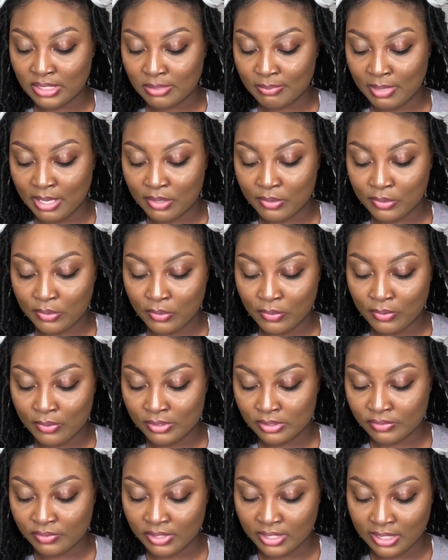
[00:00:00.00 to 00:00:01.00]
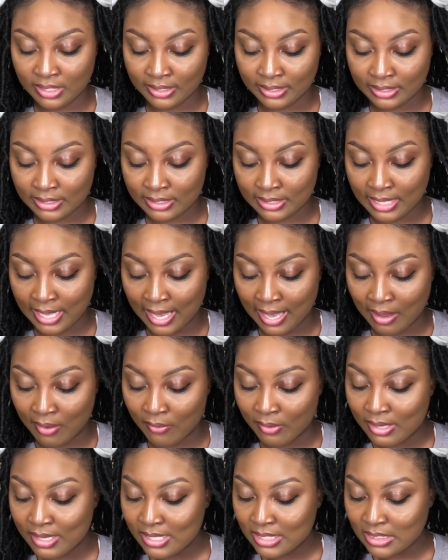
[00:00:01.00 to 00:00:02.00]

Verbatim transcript: mandarin orange, vanilla, cacao,